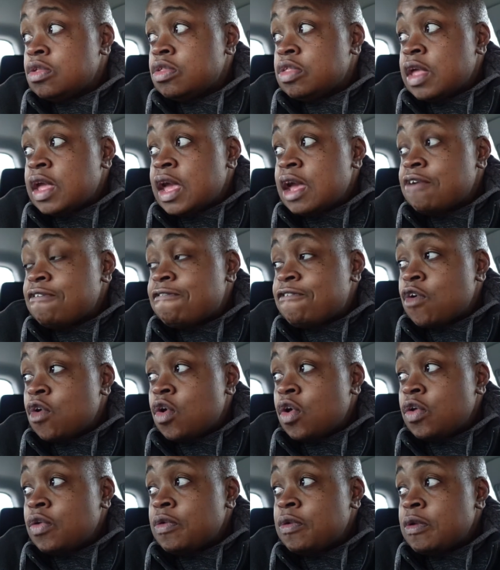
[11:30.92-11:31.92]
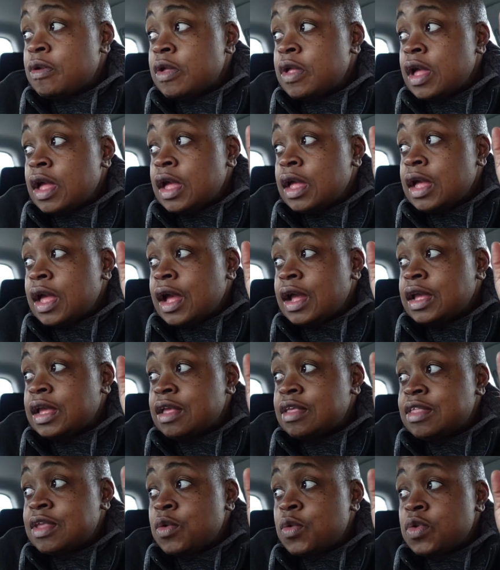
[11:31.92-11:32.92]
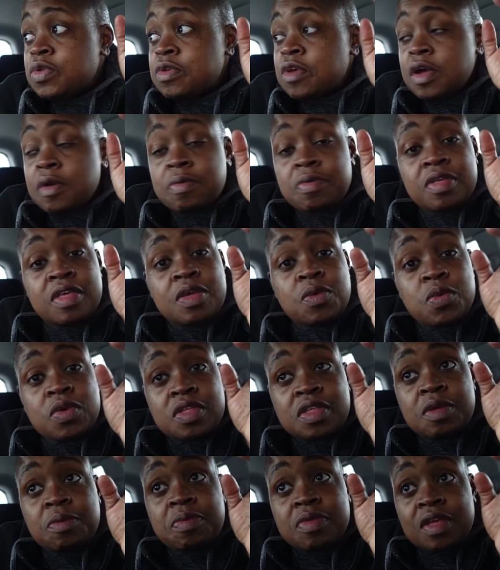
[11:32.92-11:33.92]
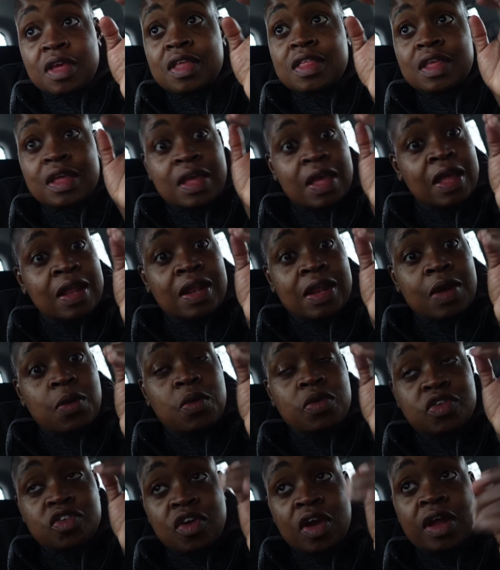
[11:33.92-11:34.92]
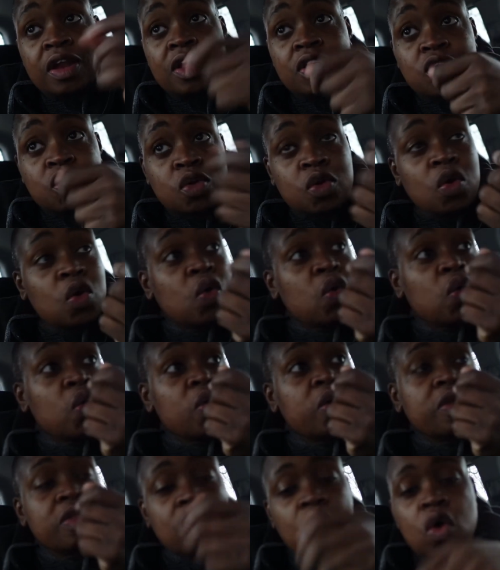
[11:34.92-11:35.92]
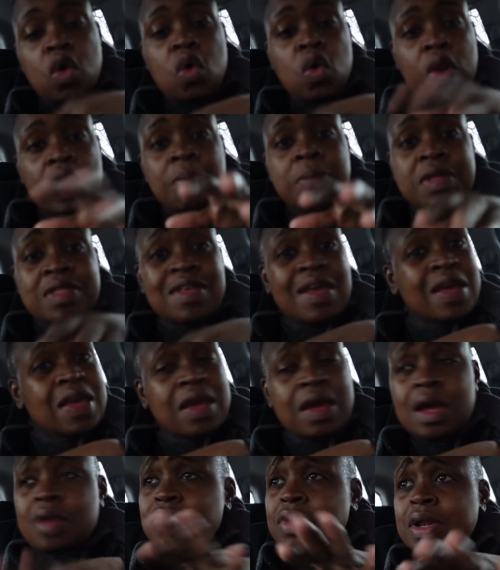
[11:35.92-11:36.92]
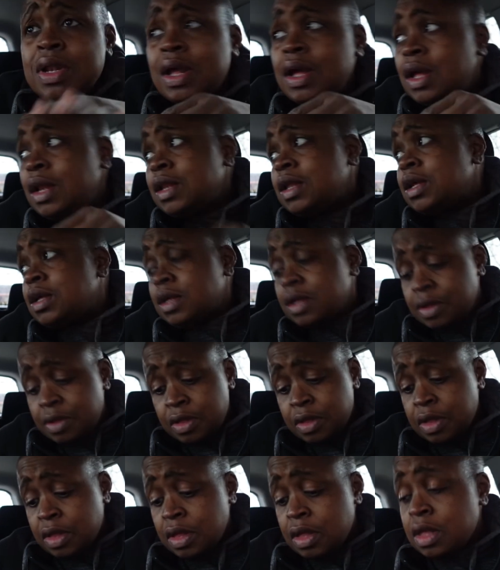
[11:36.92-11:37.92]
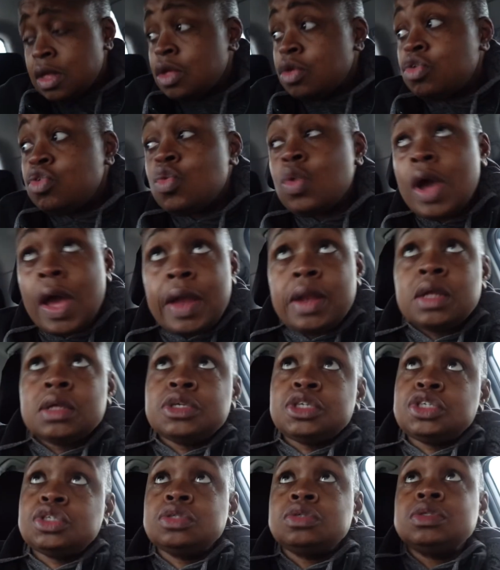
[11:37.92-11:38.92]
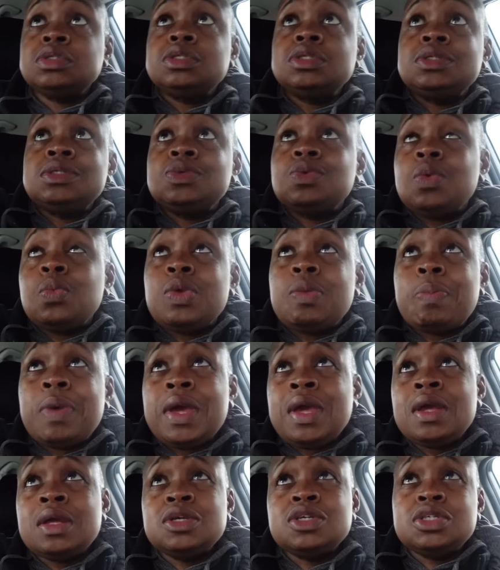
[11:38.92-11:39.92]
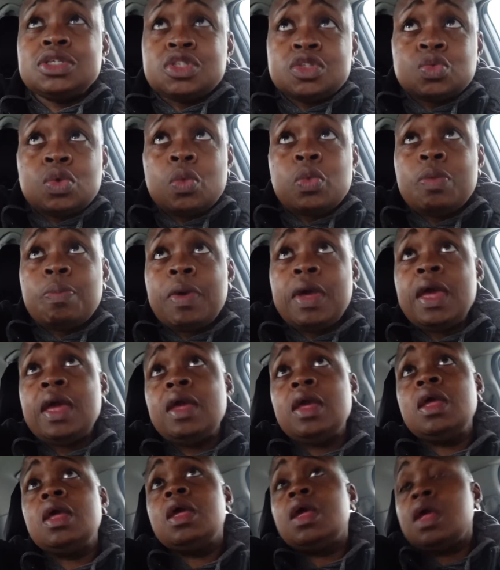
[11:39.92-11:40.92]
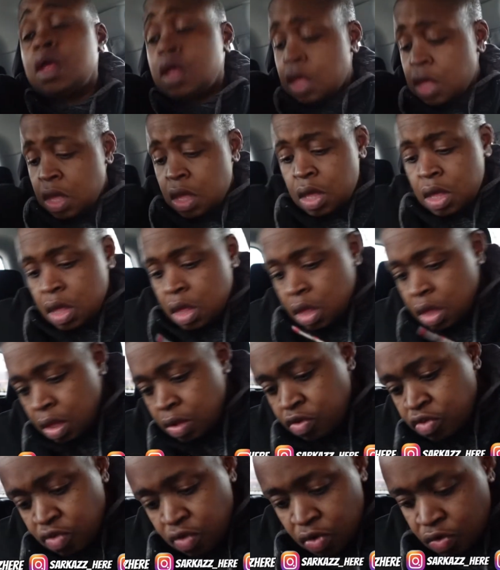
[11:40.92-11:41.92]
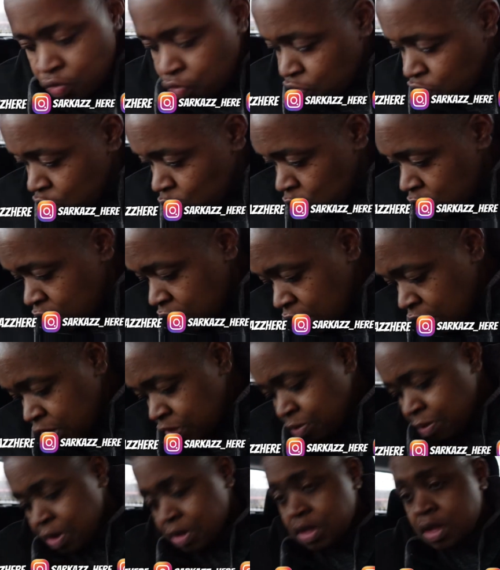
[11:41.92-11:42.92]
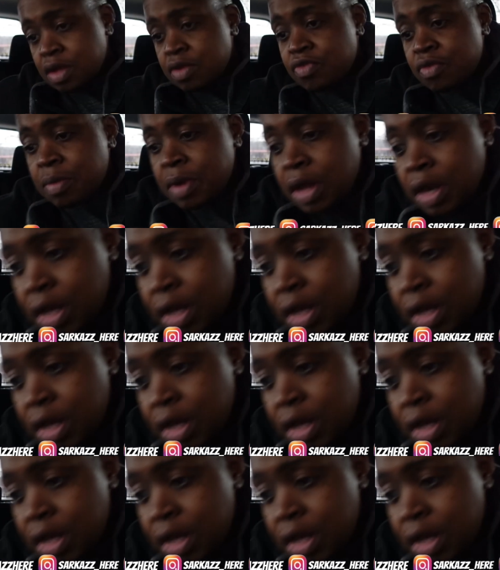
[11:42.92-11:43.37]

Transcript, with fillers: they at fault i guess they was ups he was ups because again they was trying to you know oh let me take care of it nah nigga you got insurance this is what we pay this is what we pay insurance for where the hell is my thing for my